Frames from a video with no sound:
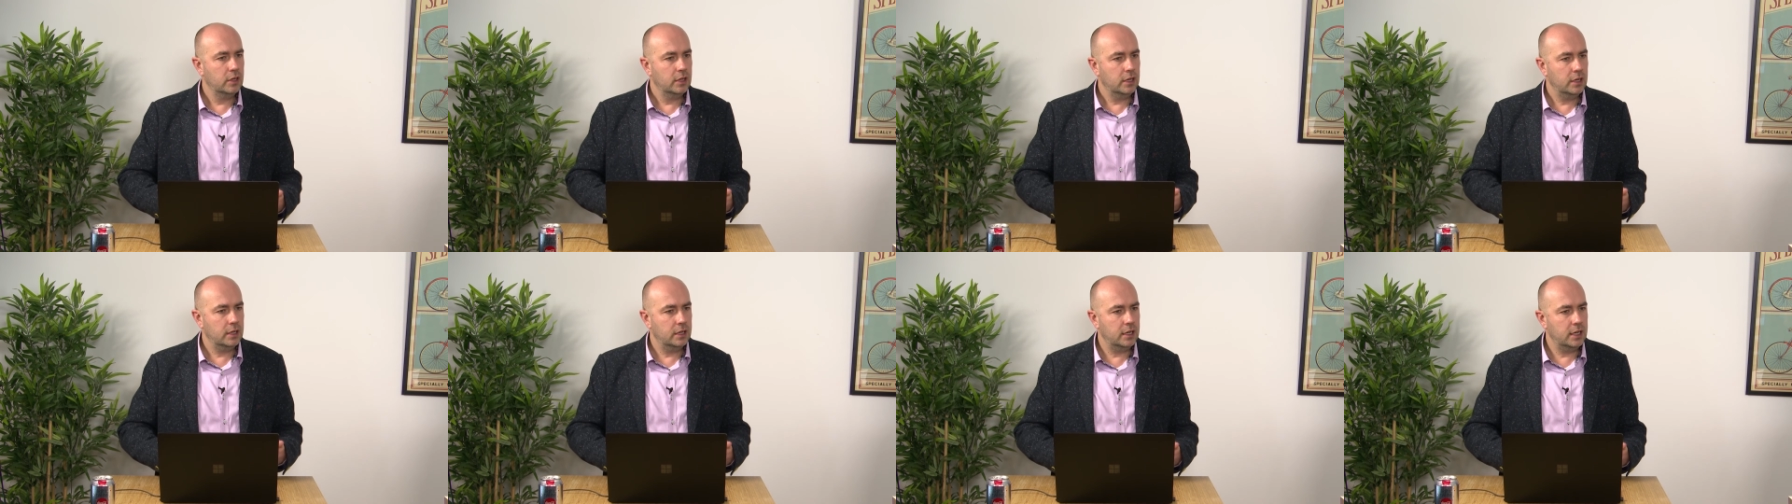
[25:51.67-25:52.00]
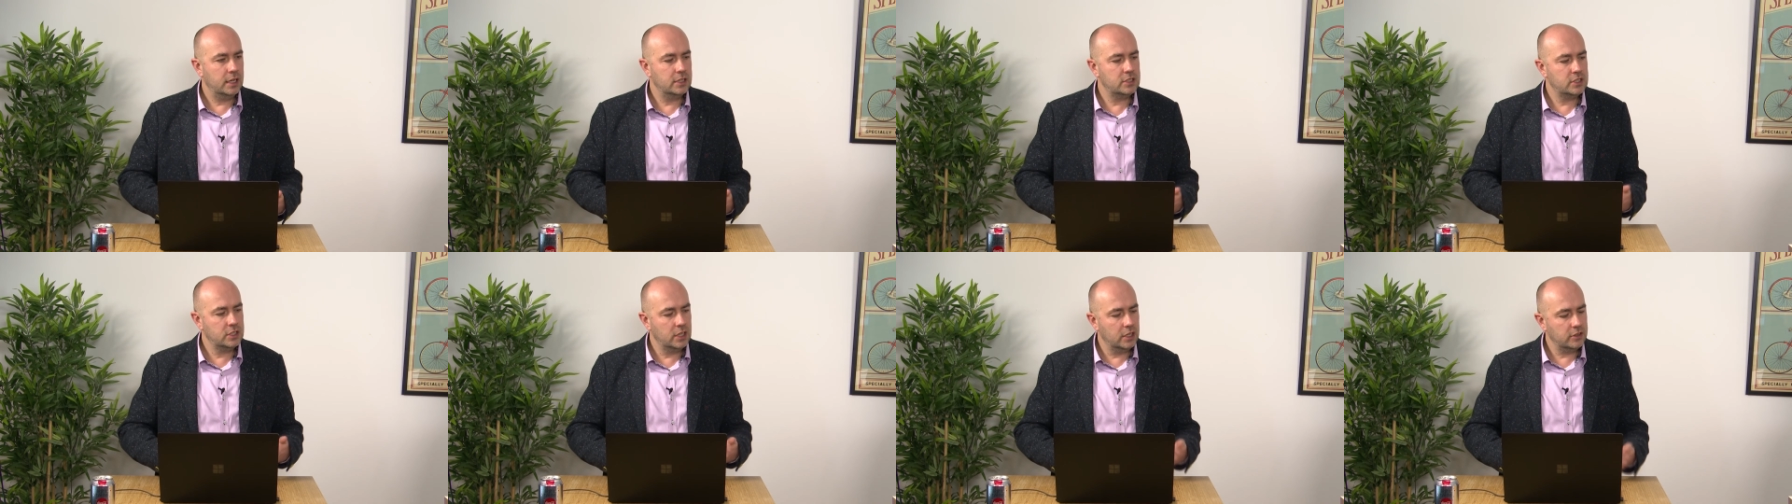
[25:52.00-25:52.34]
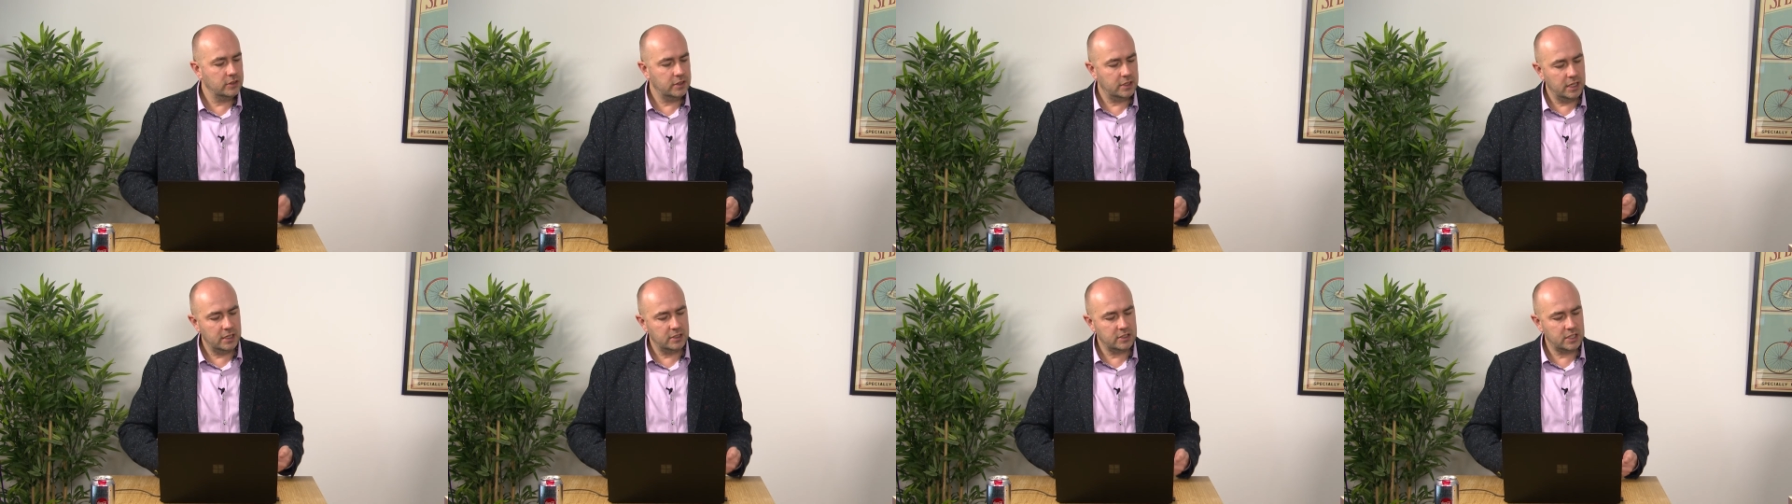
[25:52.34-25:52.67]
It's
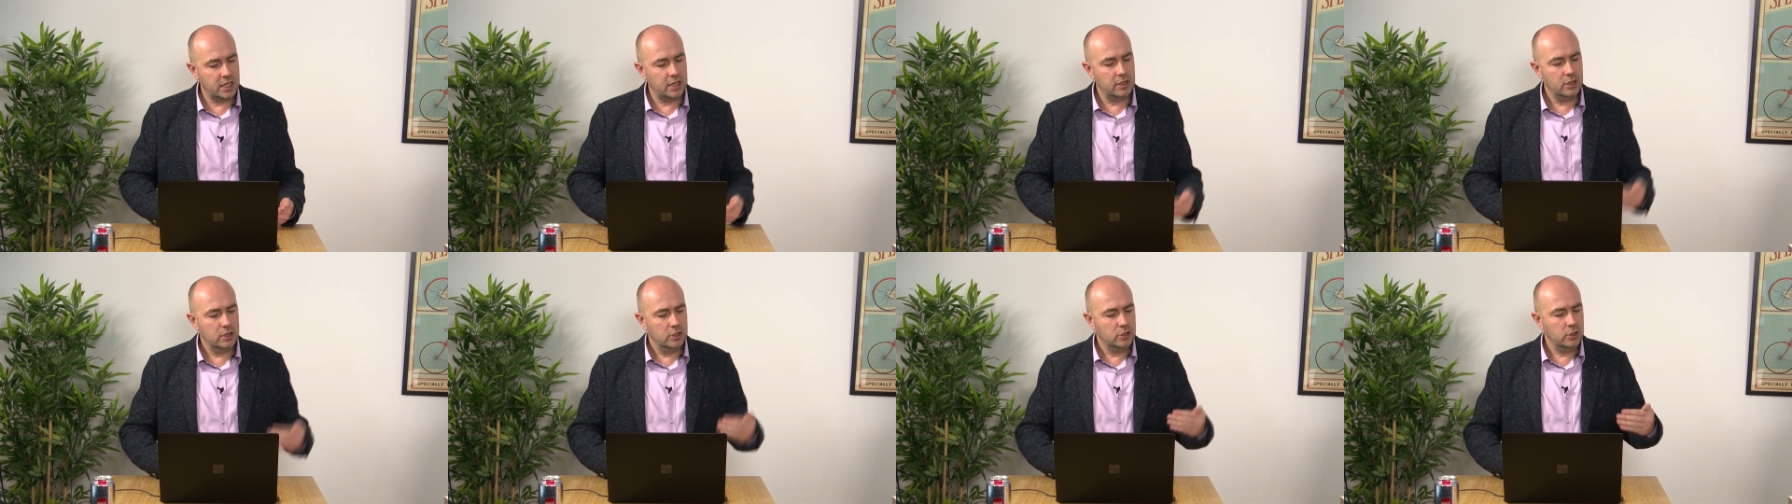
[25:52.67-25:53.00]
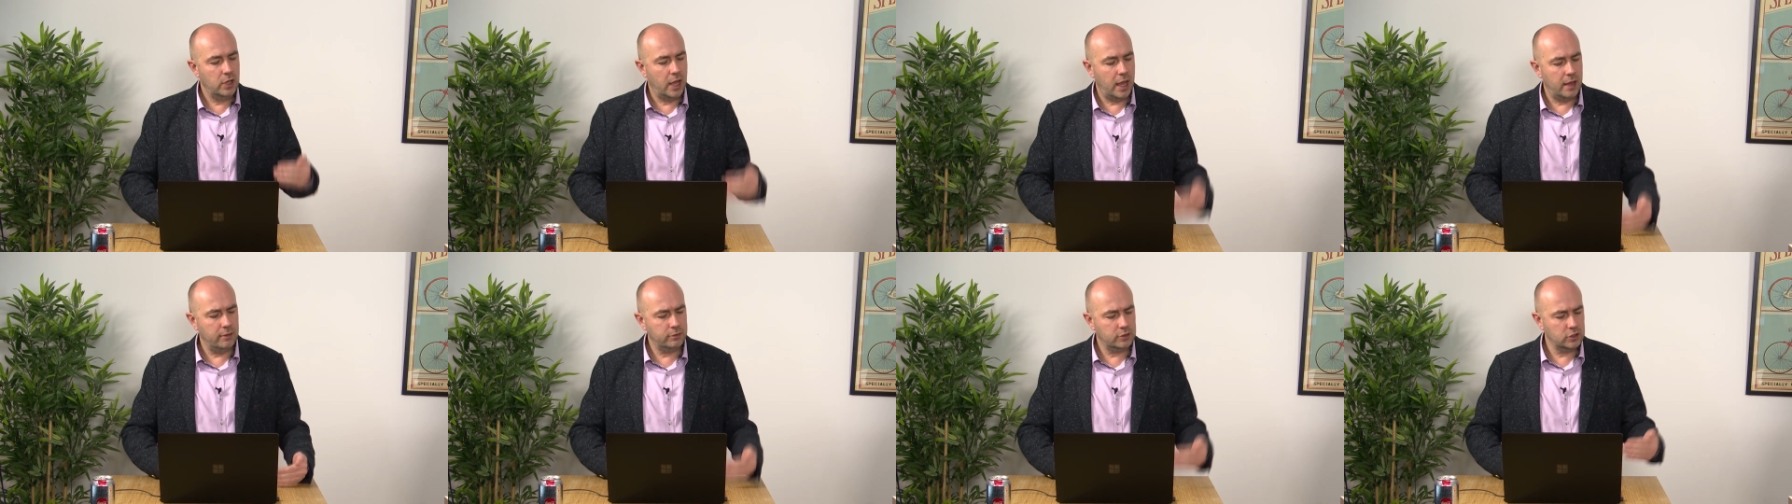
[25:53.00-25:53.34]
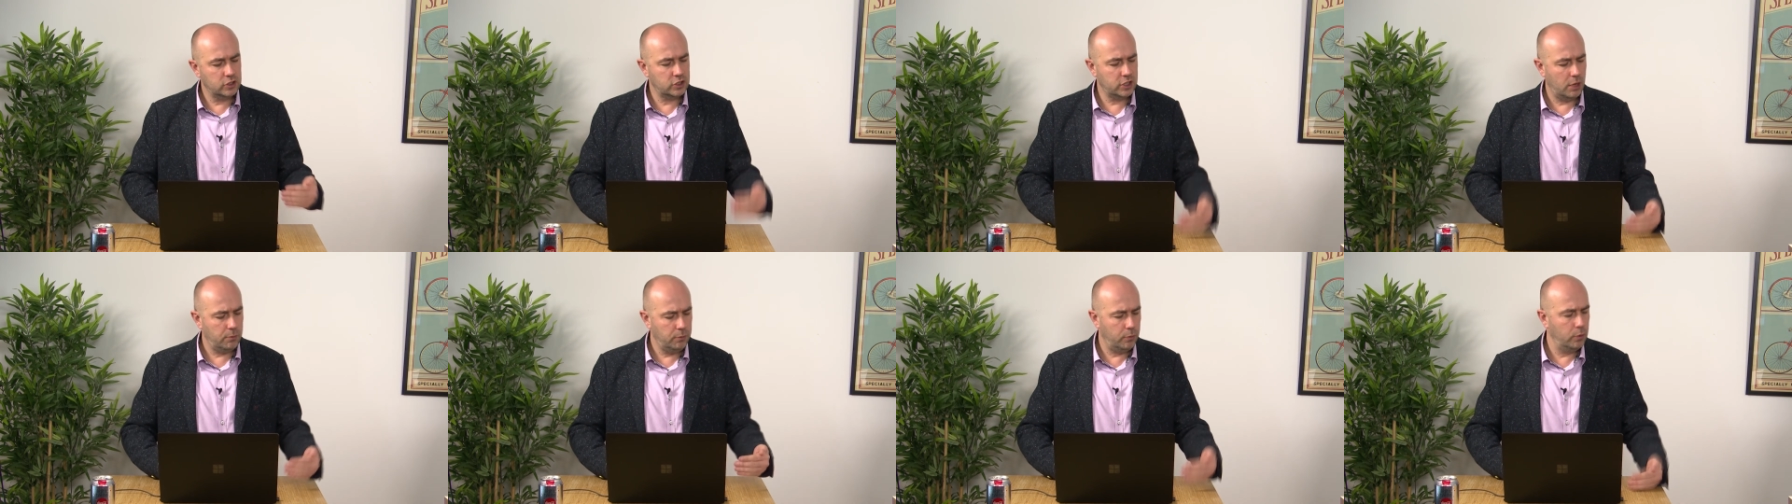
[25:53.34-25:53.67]
not that say you have to
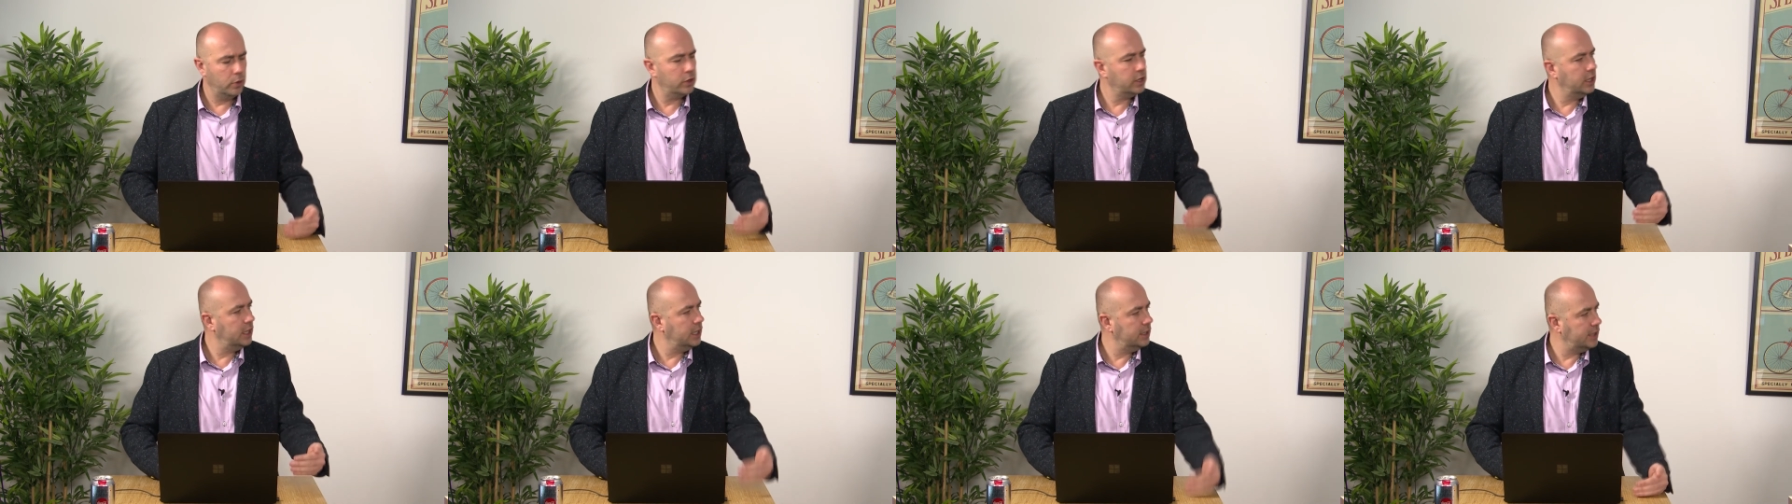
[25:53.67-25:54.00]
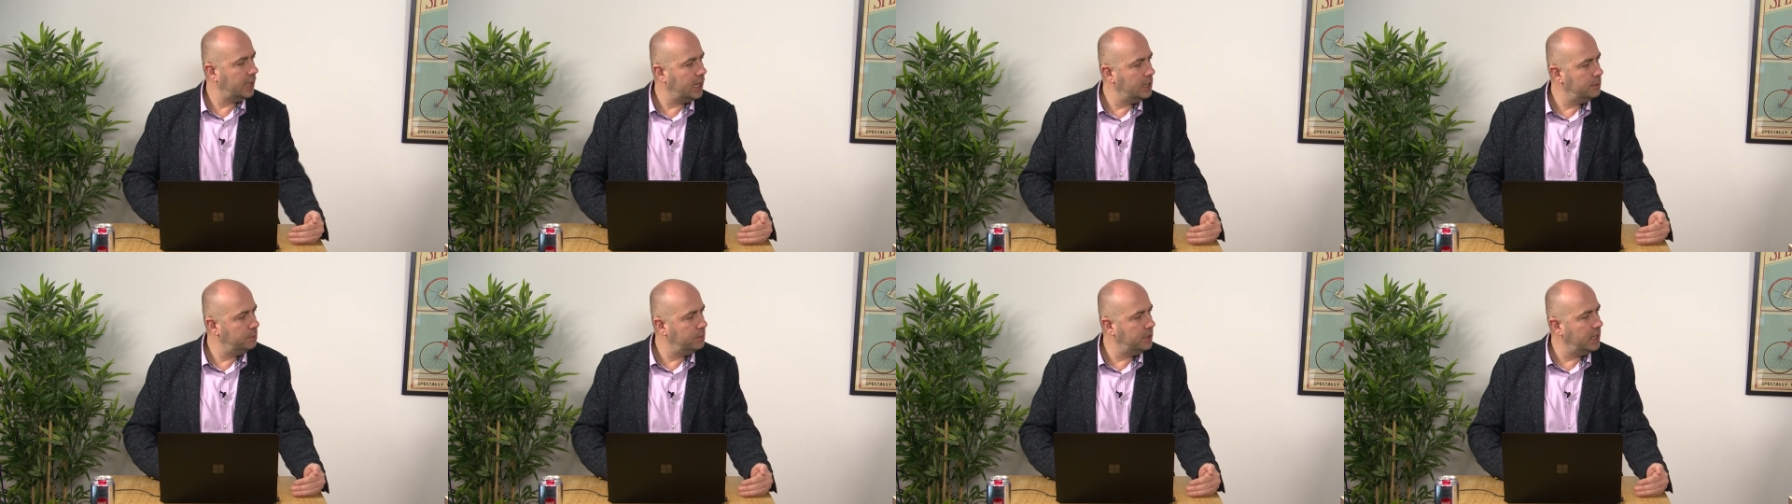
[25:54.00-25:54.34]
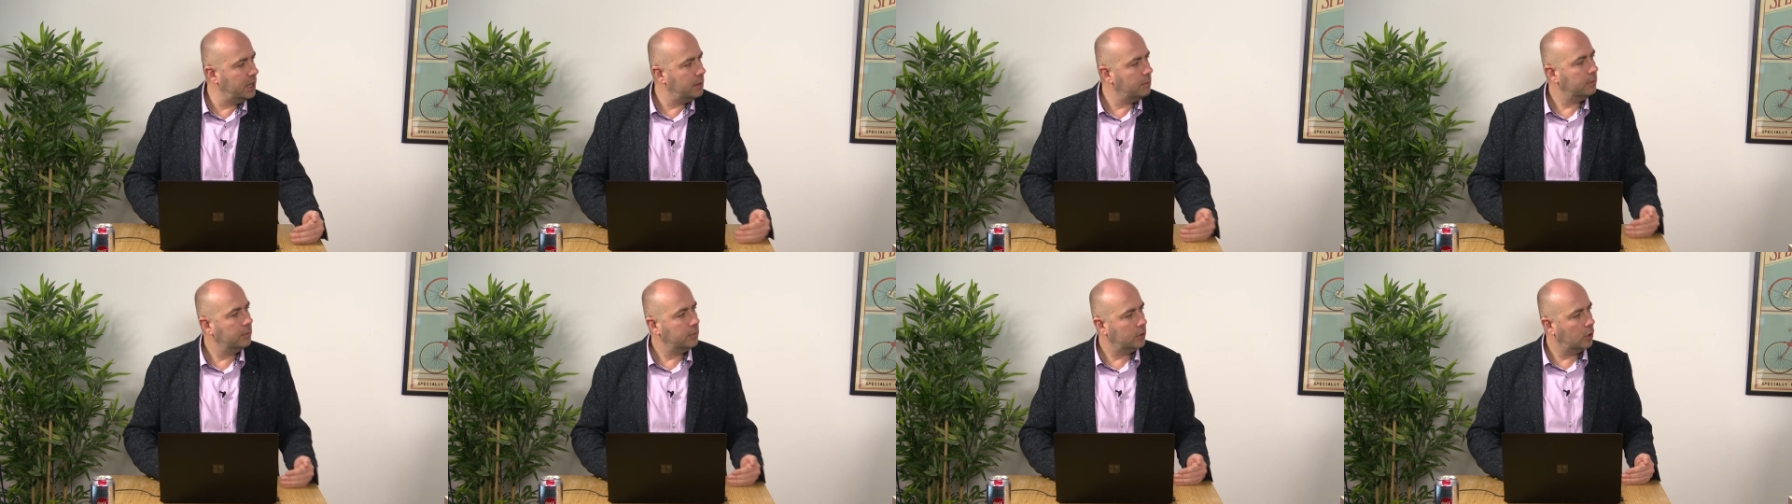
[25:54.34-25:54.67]
stop working at 8 p.m.